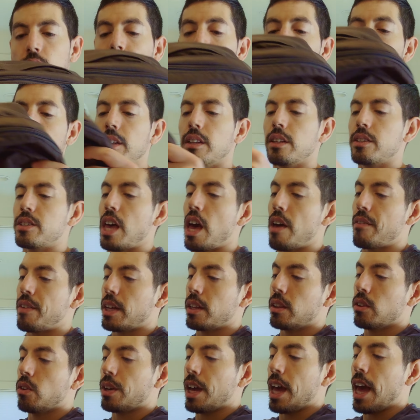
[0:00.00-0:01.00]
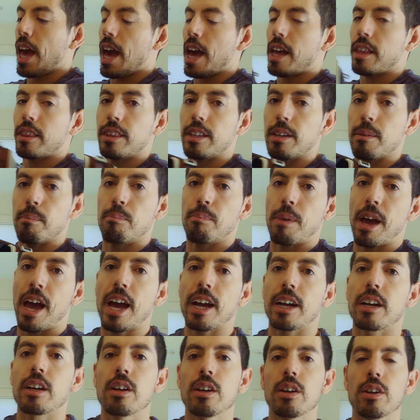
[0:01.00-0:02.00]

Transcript: Okay, then let's have a look at the back.